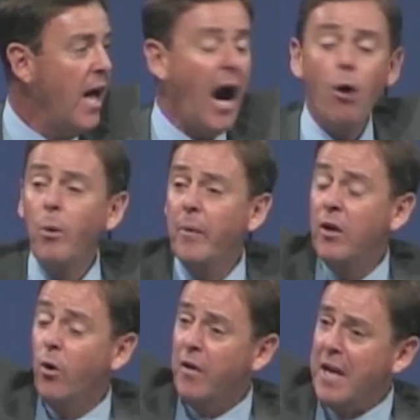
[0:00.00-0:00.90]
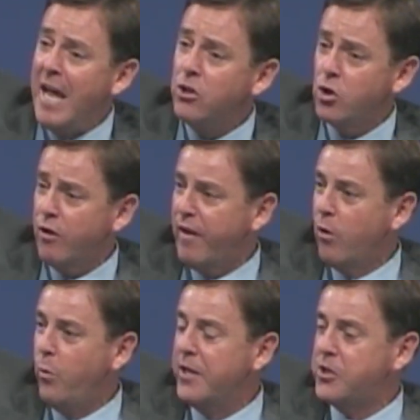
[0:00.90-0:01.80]
How will we know the nature of
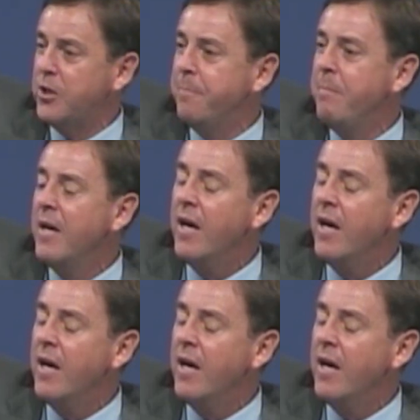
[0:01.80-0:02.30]
our wisdom